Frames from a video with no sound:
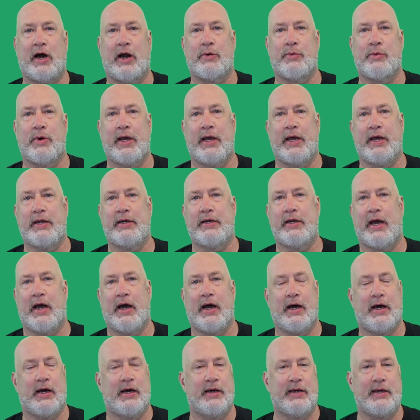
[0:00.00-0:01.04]
I read.
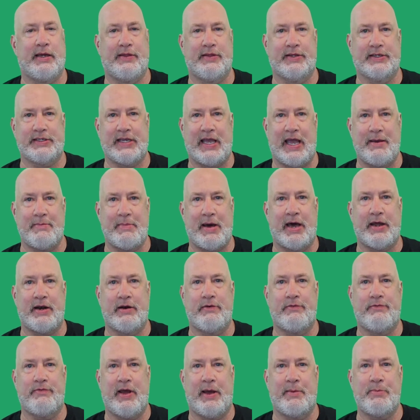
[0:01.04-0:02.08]
Uh, this came out
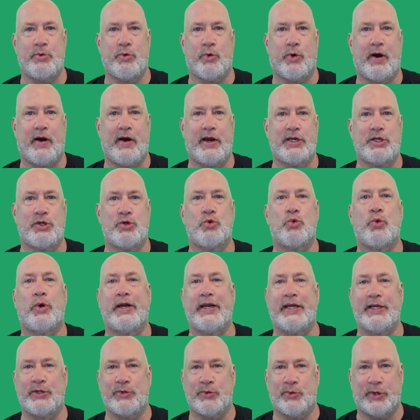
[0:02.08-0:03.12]
in February
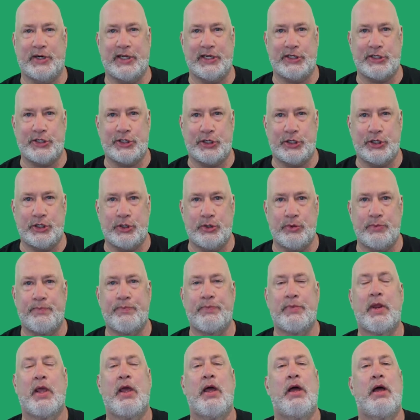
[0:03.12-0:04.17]
twenty twenty-two.
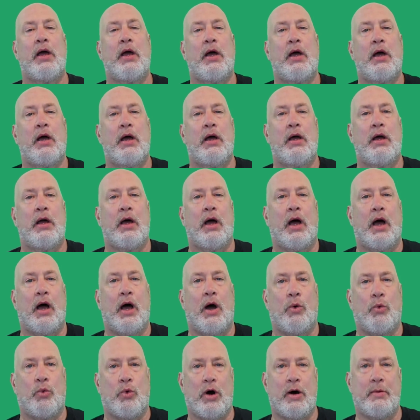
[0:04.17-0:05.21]

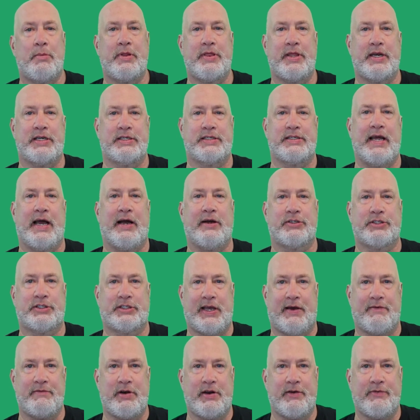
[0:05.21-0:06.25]
A woman that is now
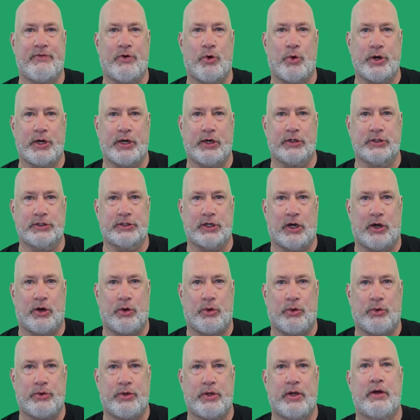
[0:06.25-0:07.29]
seventy-four years
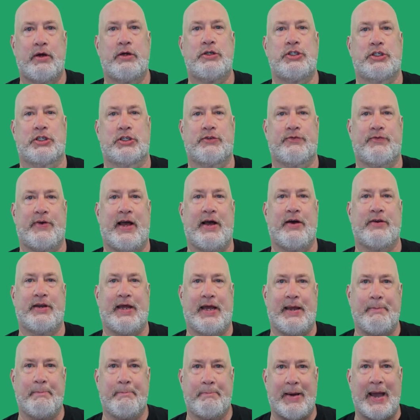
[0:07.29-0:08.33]
old just found
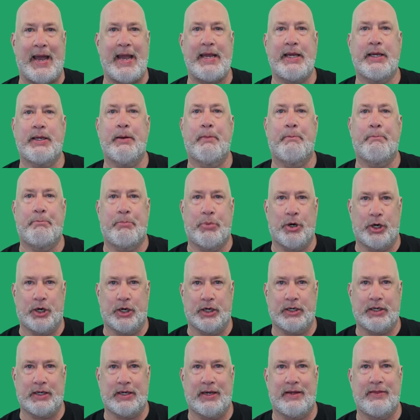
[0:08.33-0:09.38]
a bank
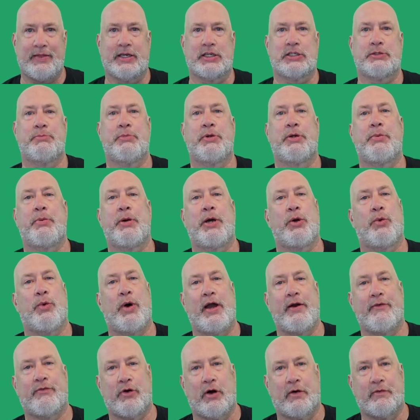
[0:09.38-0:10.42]
book that has been put
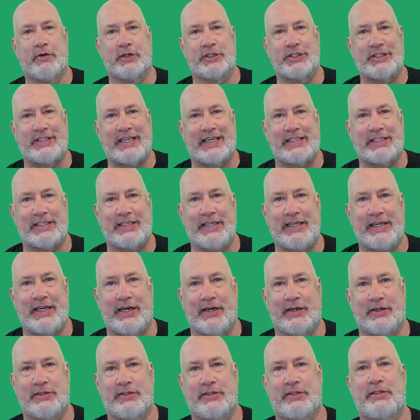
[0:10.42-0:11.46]
away for over sixty
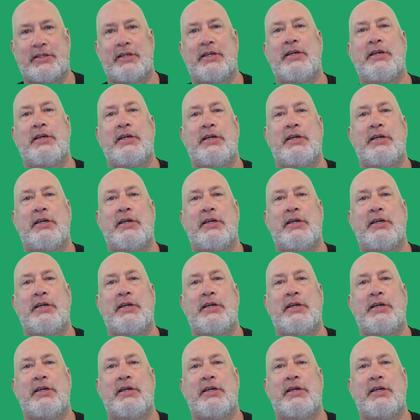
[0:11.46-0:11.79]
years.